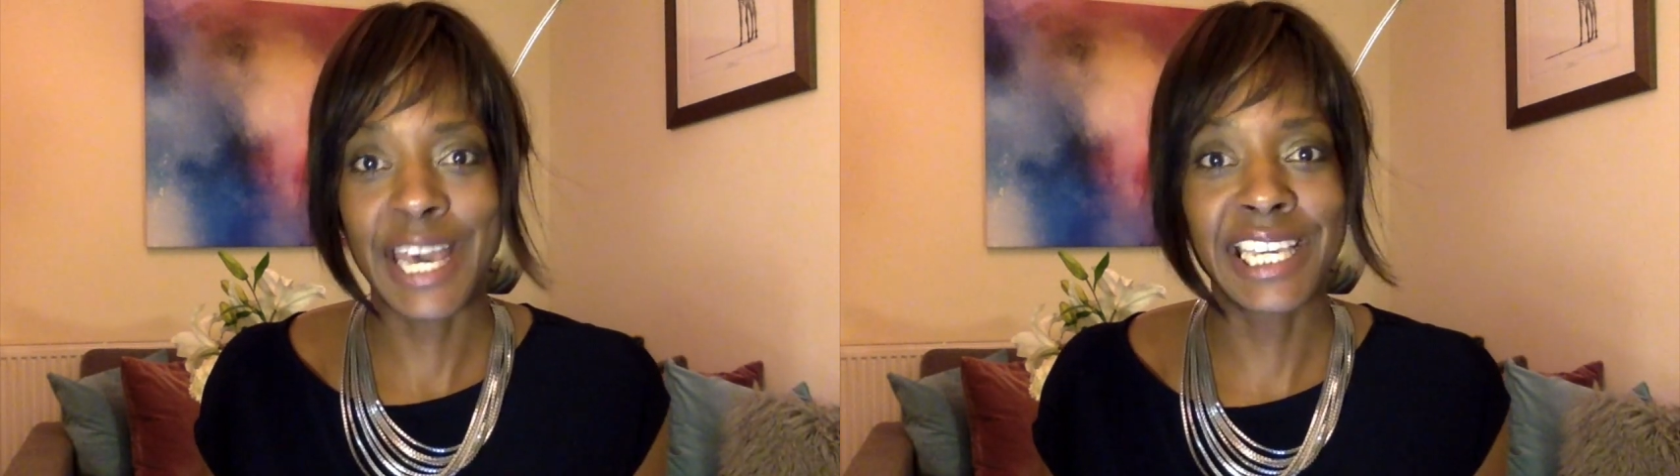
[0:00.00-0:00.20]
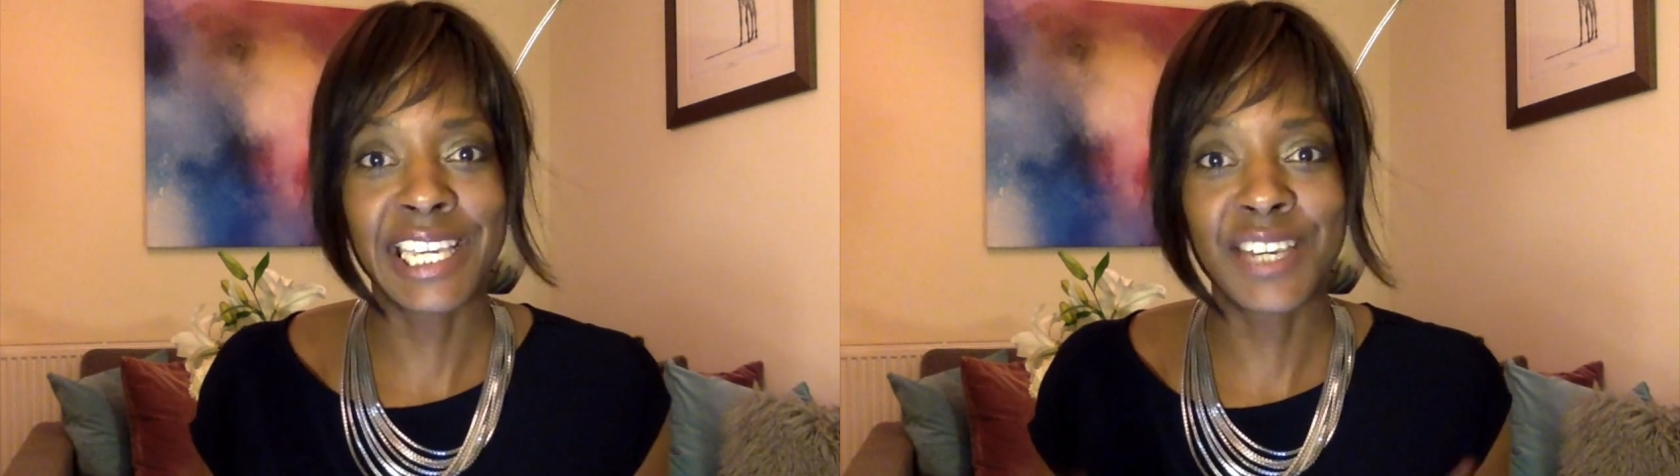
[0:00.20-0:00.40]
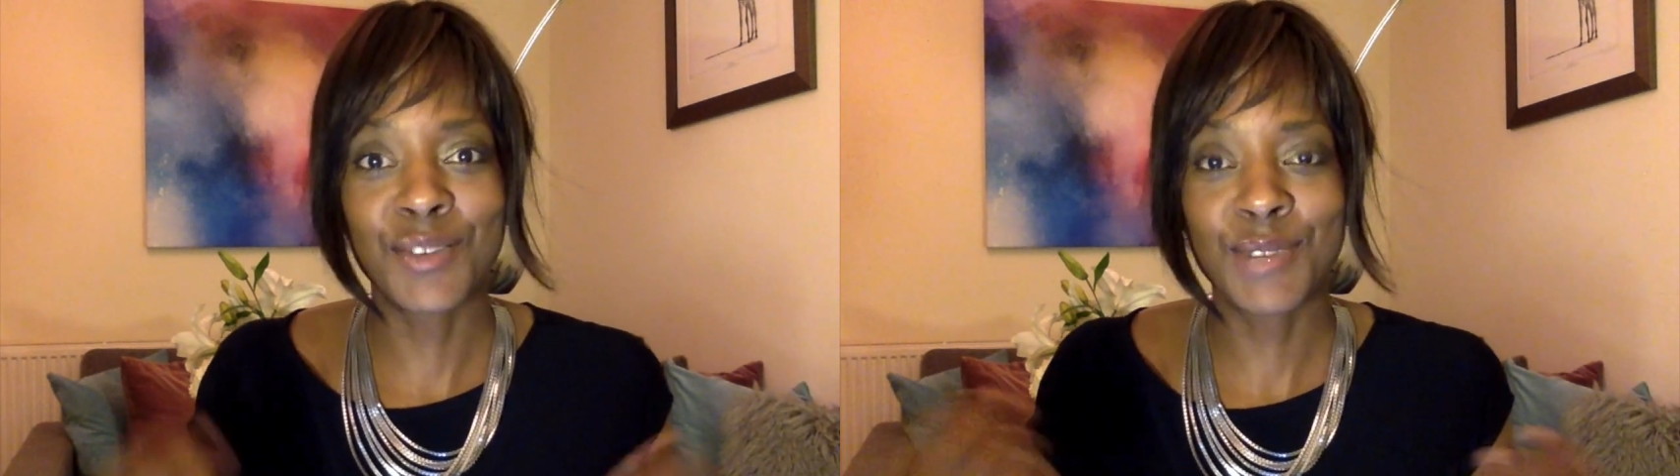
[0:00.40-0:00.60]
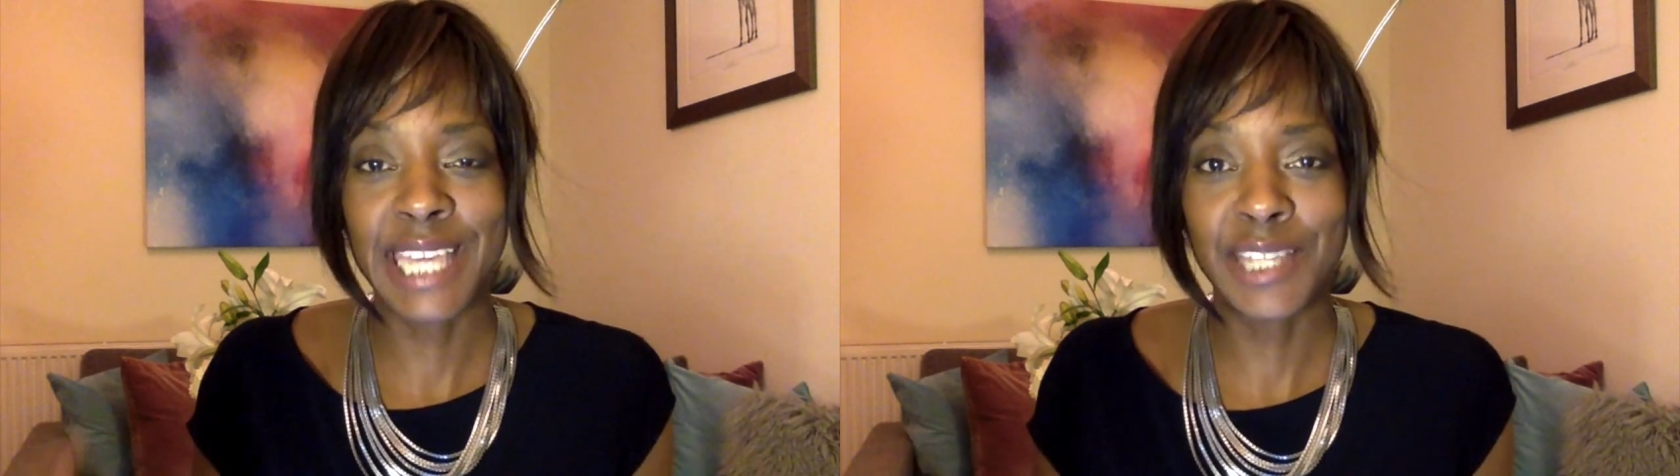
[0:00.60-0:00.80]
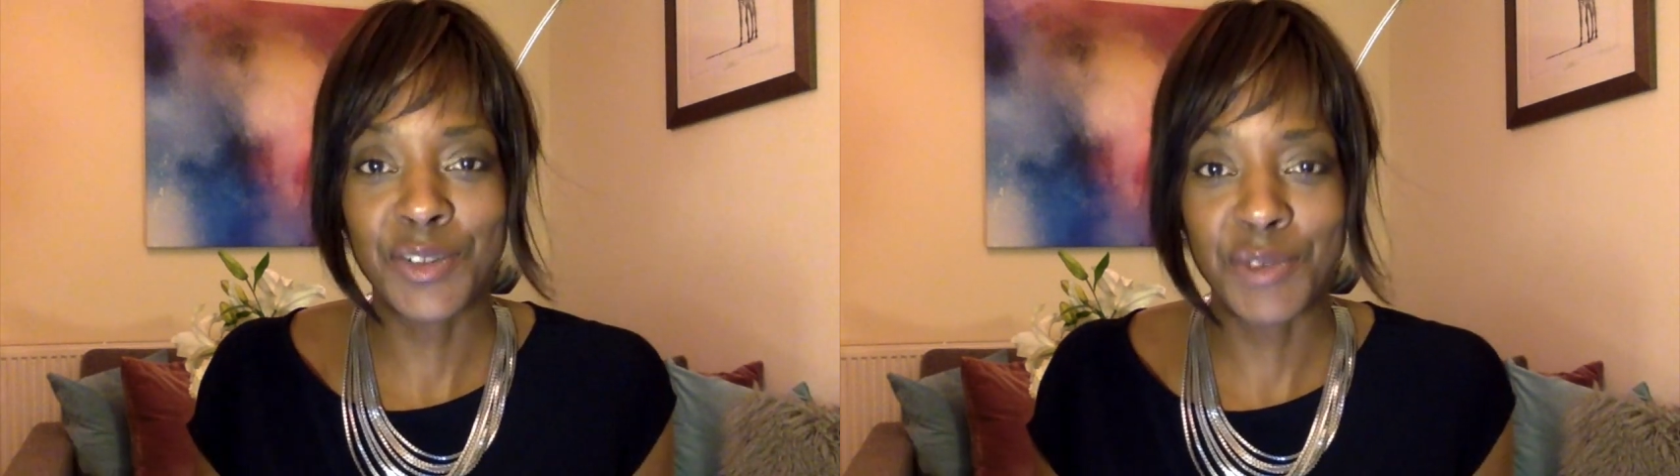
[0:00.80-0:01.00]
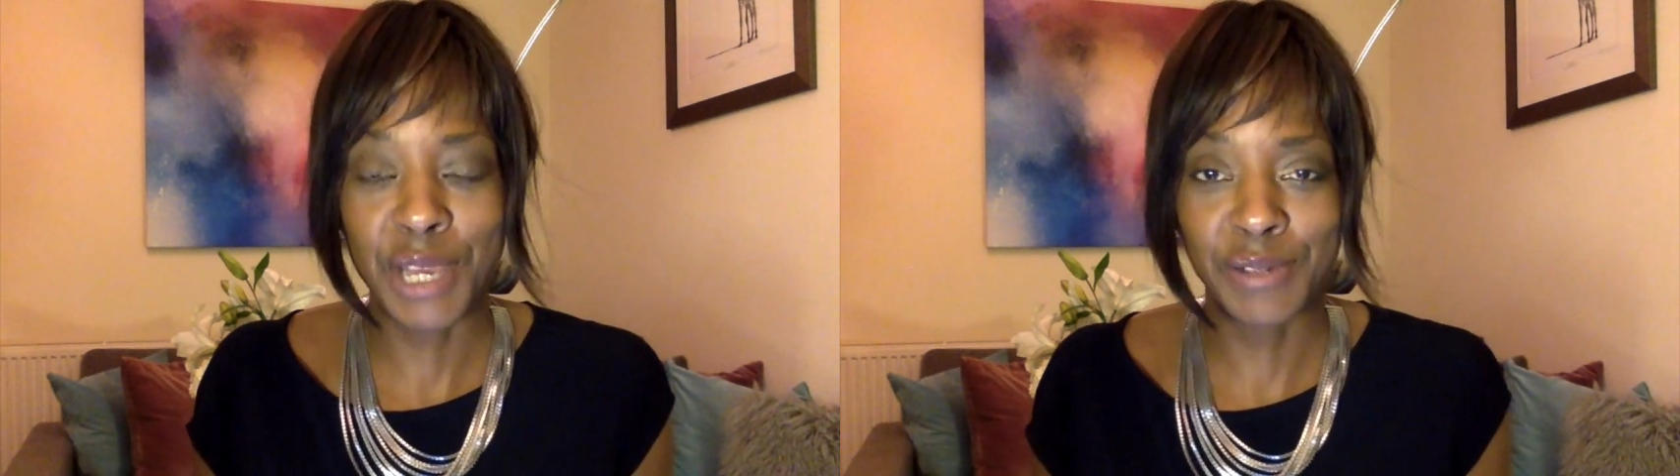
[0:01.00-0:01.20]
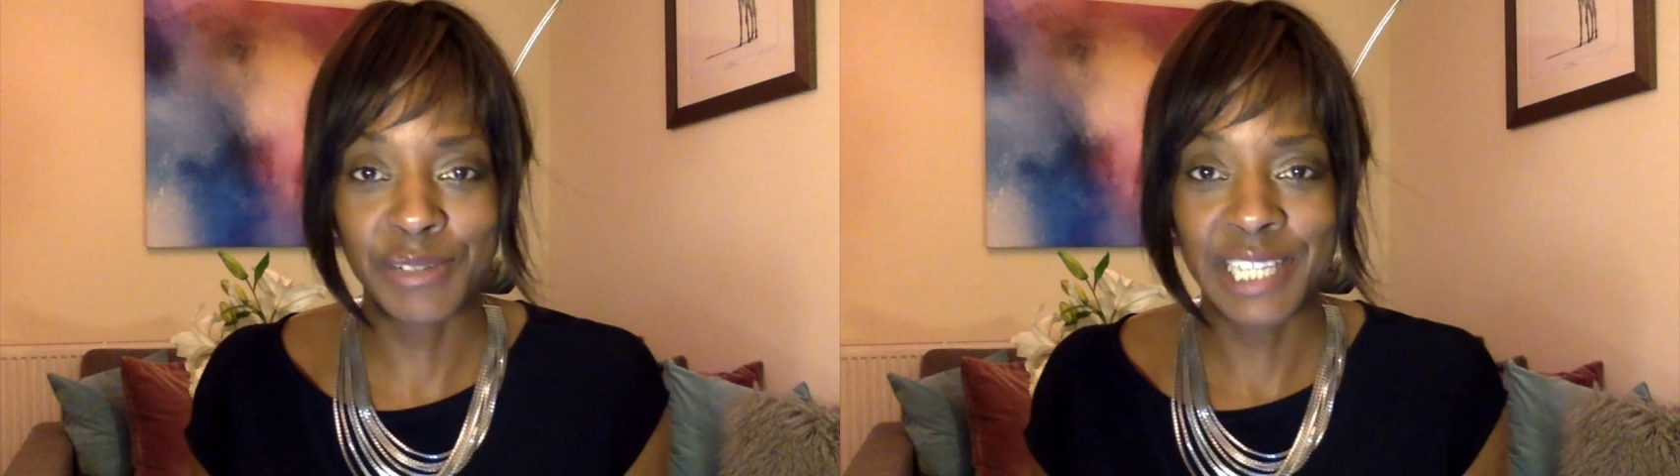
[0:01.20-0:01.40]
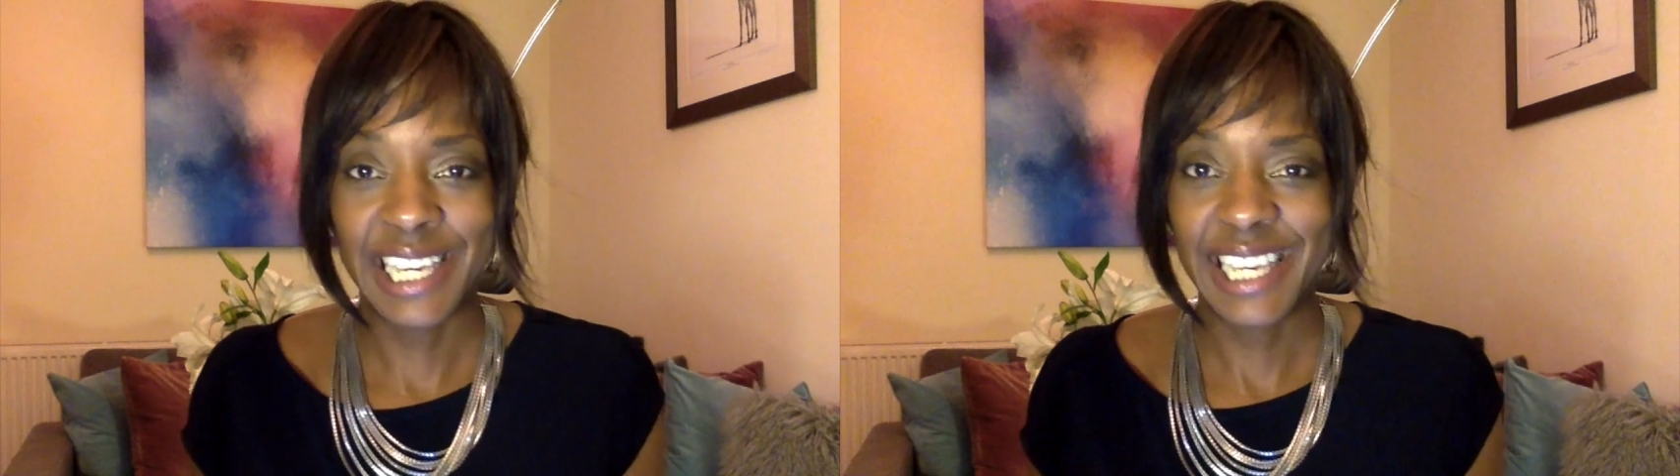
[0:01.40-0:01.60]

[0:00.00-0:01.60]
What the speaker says: how you can create your own